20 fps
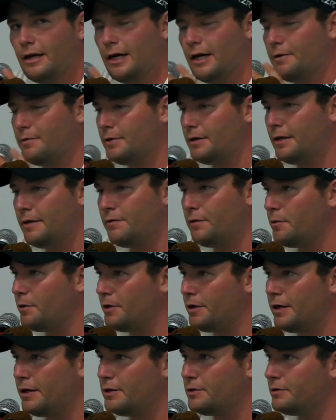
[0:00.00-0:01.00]

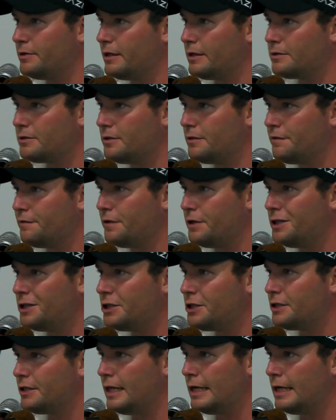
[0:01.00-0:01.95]
everybody knows that's going to finish,